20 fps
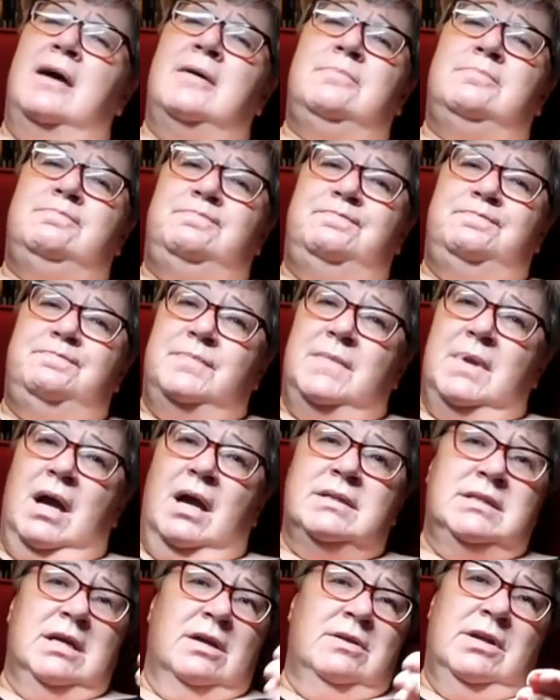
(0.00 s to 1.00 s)
um,
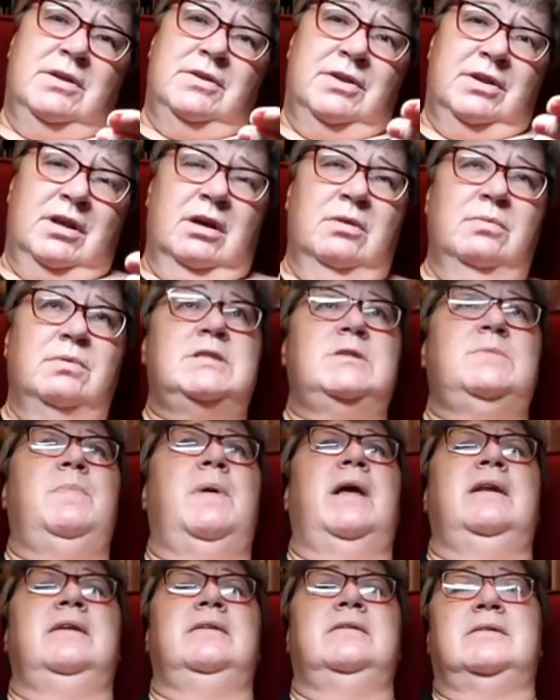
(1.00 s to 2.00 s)
I don't know that I would
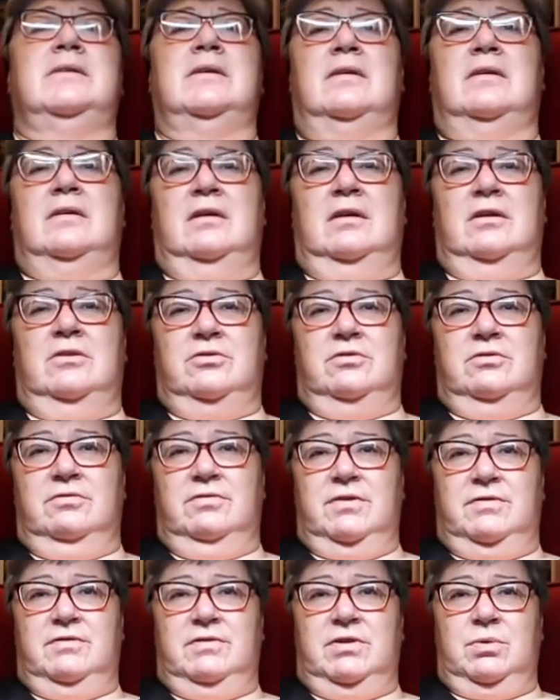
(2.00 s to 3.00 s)
spend kind of
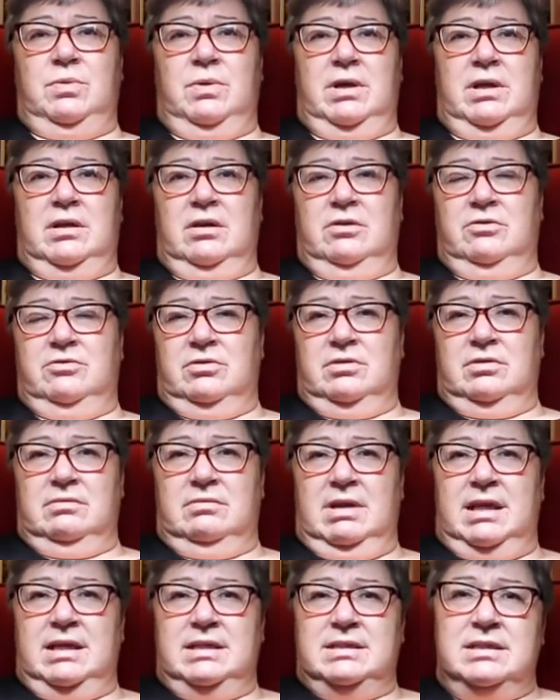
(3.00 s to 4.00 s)
150 quid,
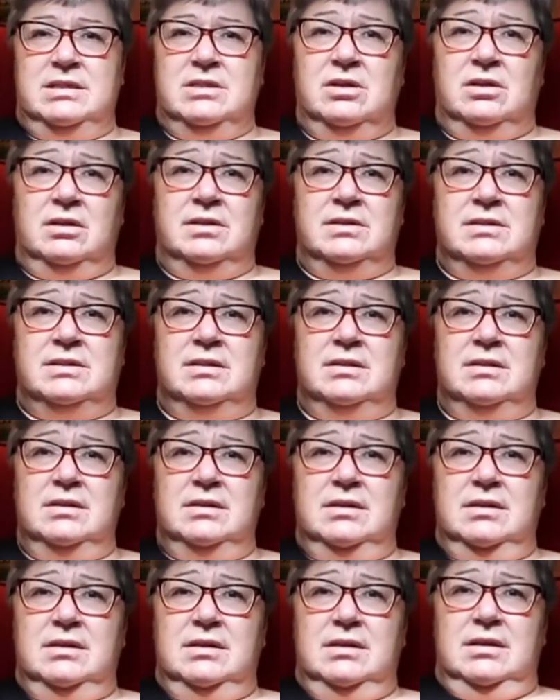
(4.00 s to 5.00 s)
180 dollars
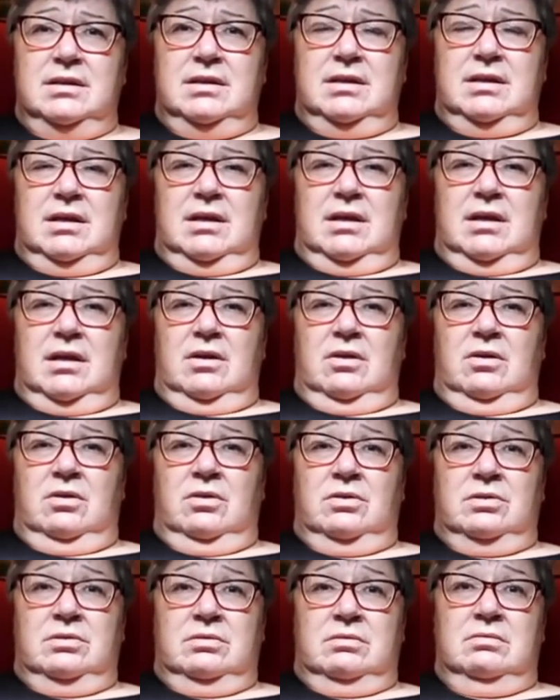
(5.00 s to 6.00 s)

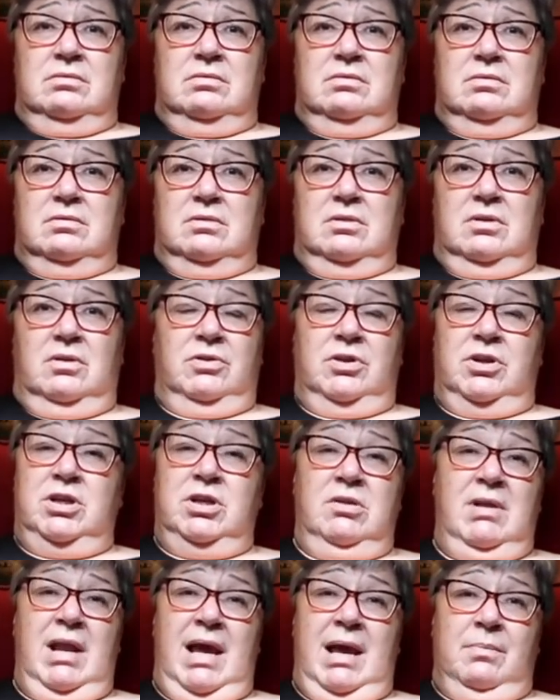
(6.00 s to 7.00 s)
on on a
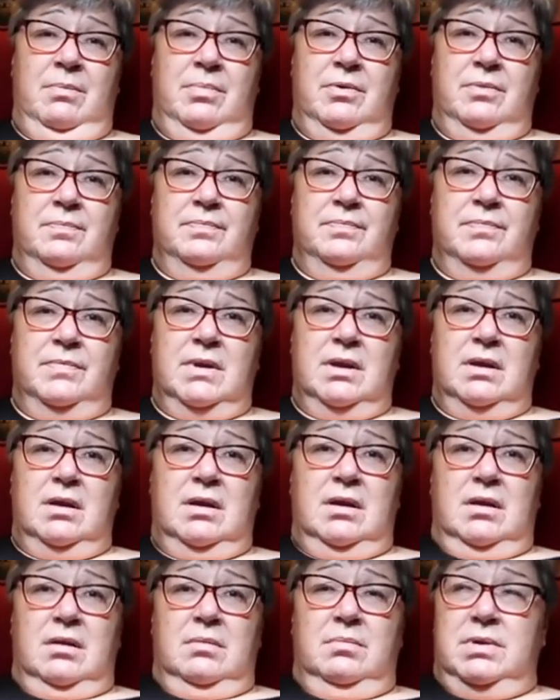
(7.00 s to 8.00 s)
new lamp
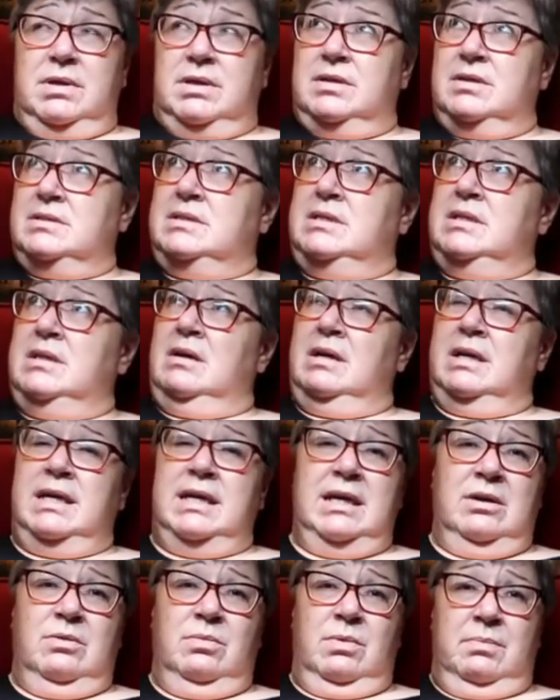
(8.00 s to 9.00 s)
because the
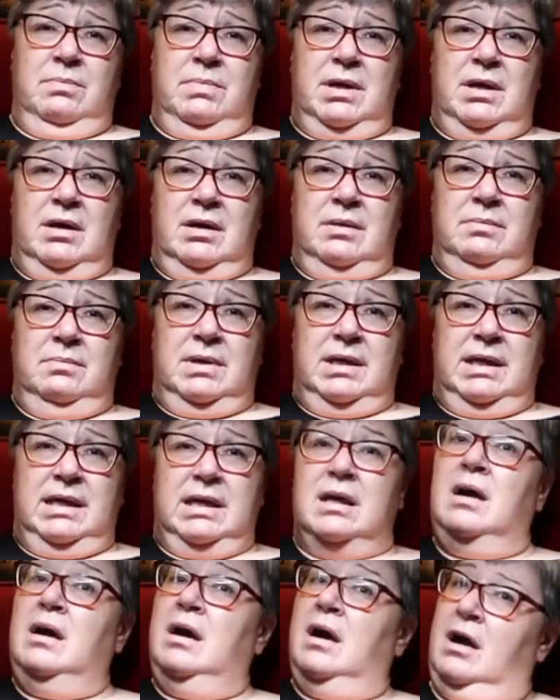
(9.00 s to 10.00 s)
IKEA one behind
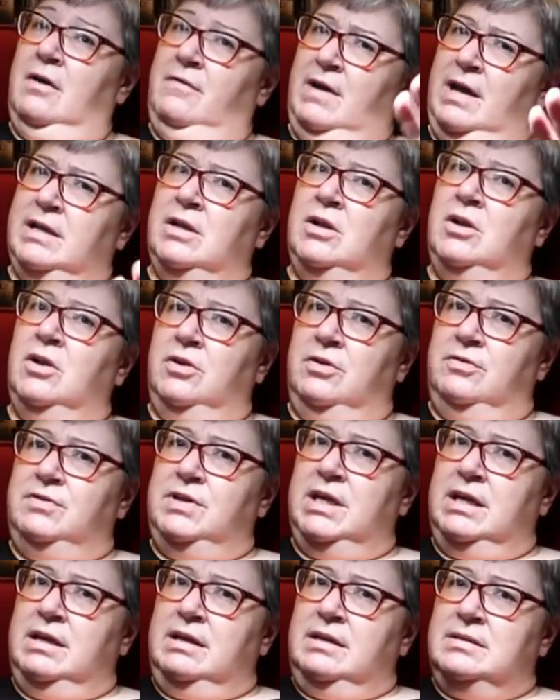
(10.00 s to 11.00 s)
me, I've had a lot of
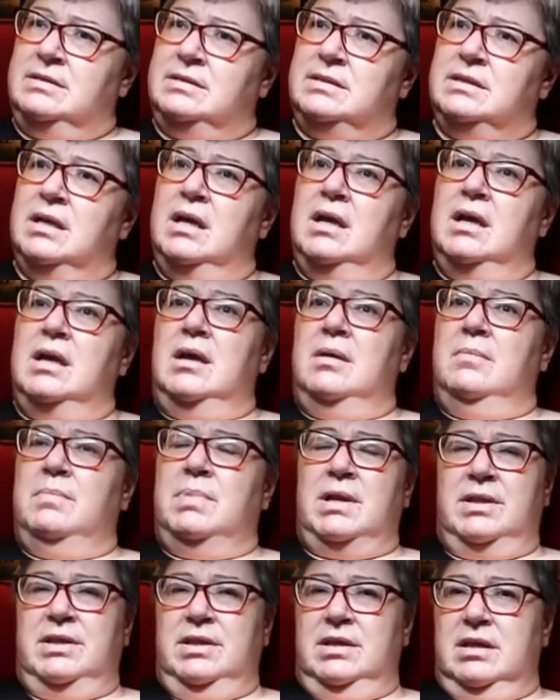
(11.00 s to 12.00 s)
years,
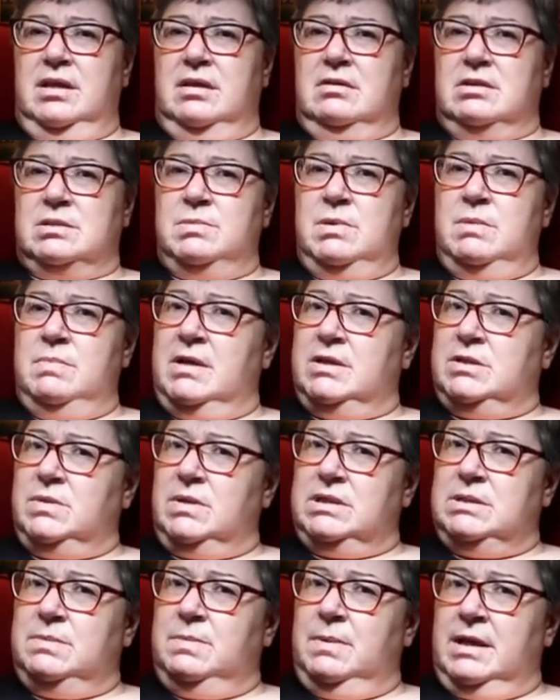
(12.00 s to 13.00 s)
but I think it cost me about
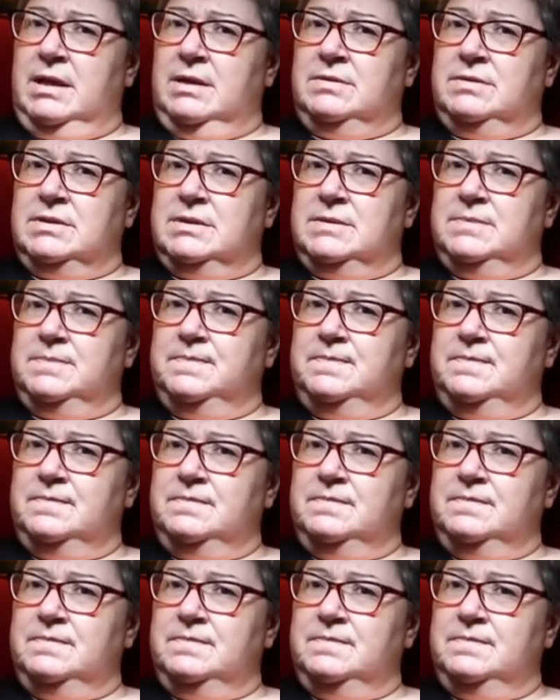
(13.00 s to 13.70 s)
20 pounds